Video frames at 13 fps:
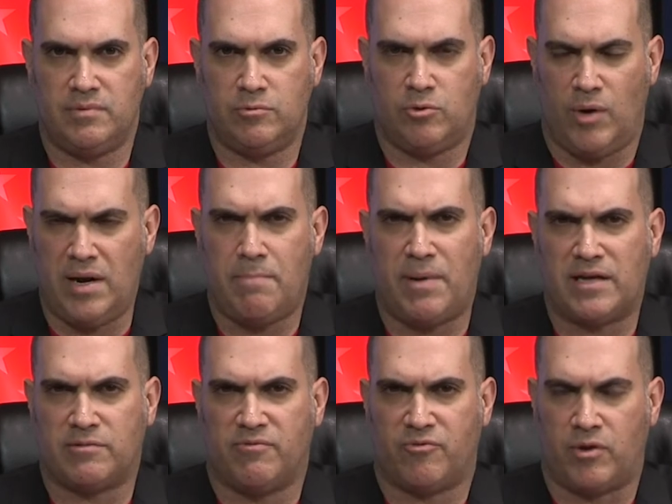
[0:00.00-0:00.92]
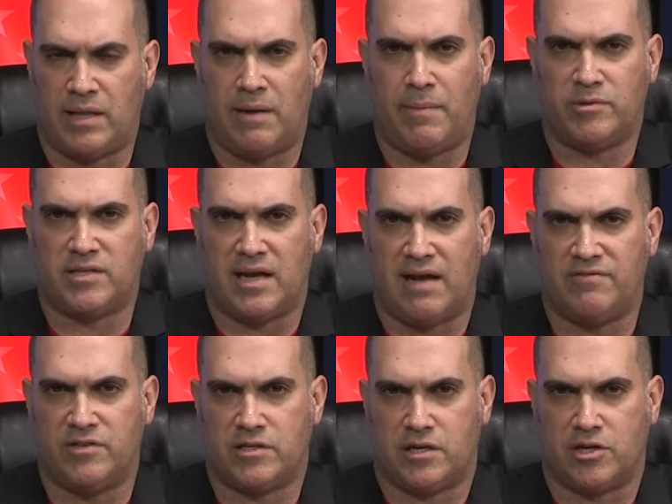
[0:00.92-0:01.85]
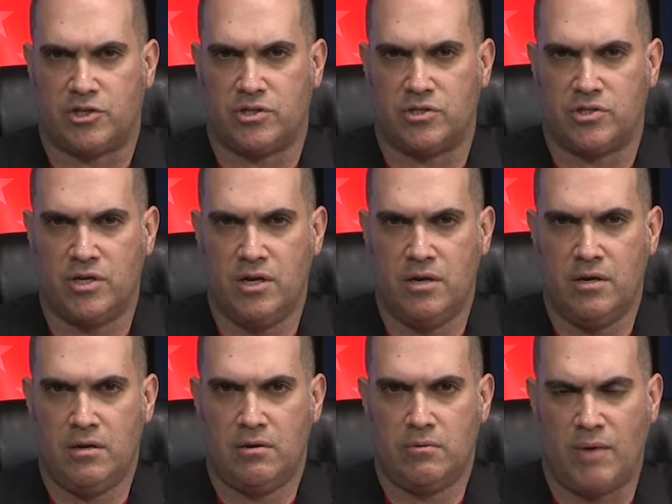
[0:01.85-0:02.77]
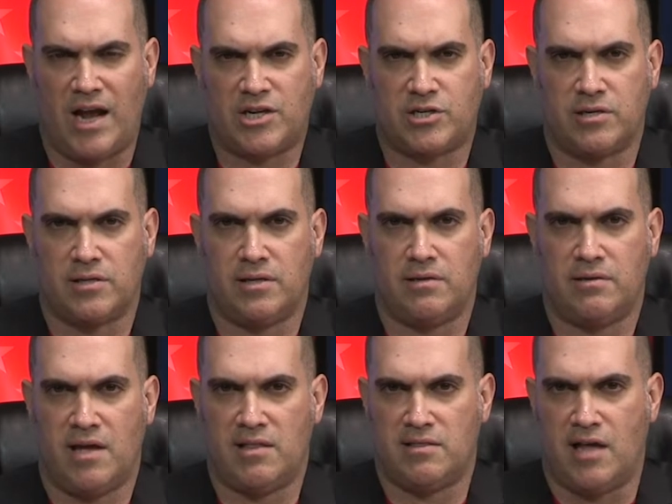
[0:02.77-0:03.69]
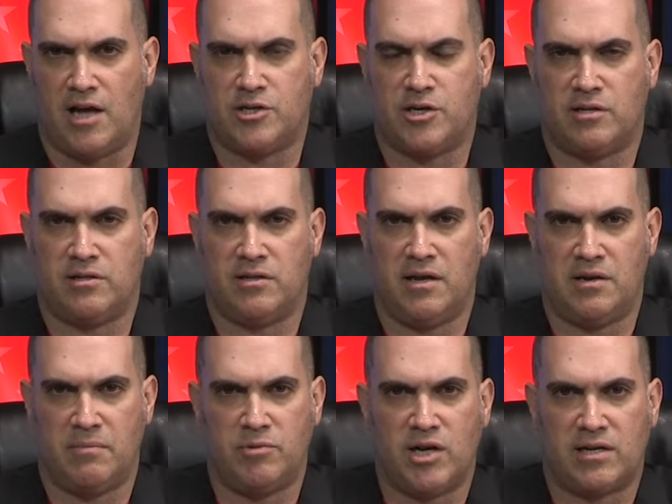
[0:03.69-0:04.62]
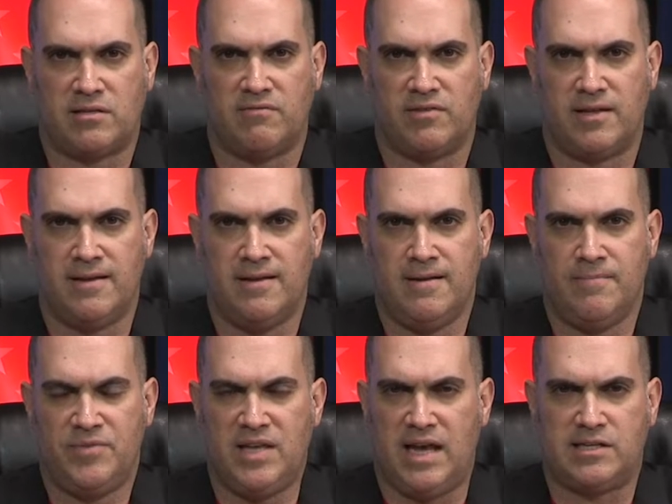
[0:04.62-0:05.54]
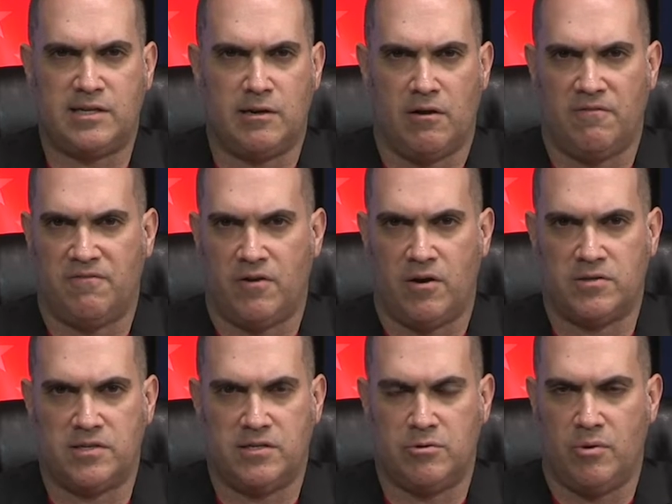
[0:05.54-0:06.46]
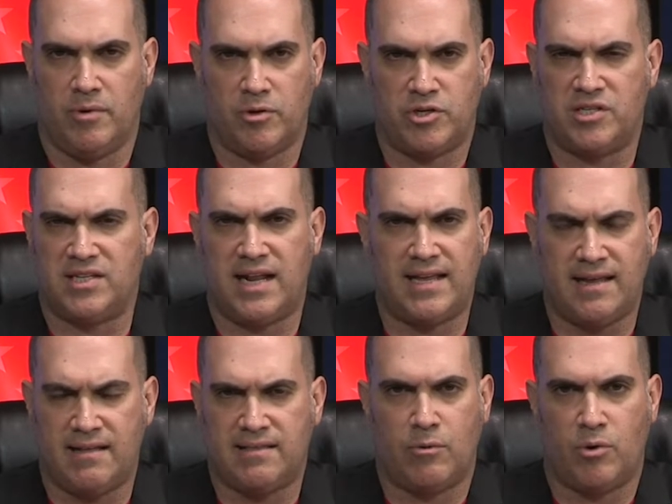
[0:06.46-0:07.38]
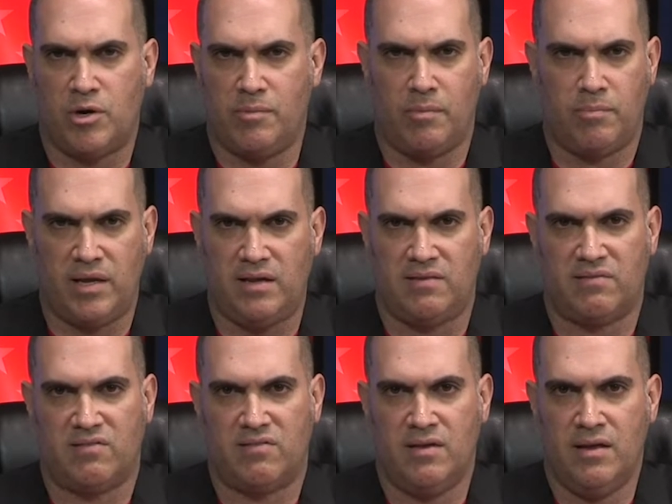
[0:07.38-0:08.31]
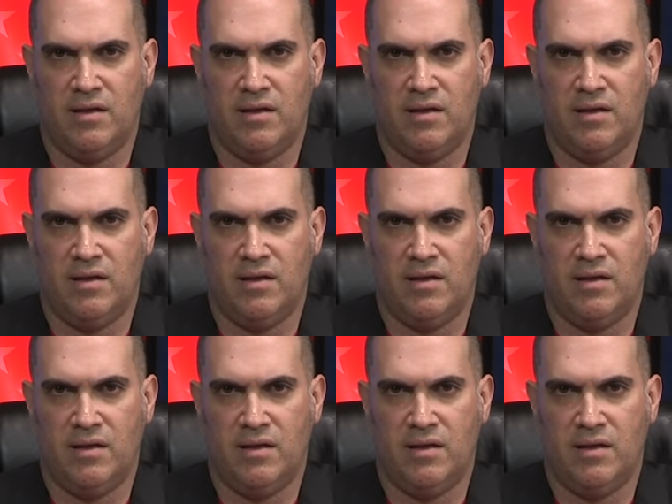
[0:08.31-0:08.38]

quite impossible for a lot of people to have discussions rationally and logically and objectively. Yes, it all falls into emotions, and I get that we're human beings.